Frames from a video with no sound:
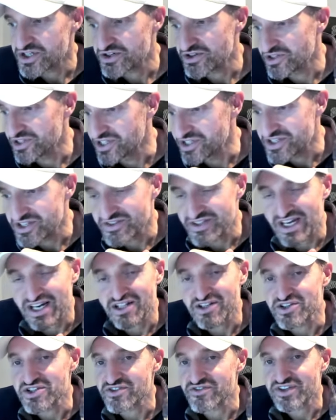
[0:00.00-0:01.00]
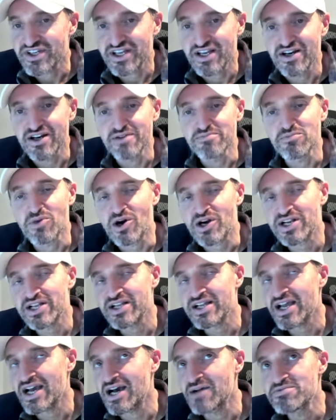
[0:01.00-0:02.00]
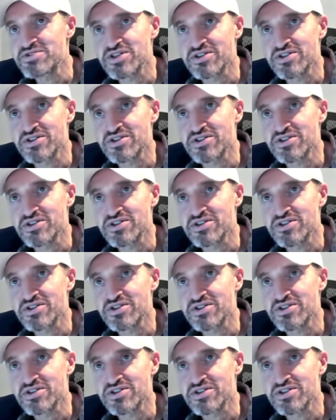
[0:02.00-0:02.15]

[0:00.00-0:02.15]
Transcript: trillions of dollars of uh, market cap.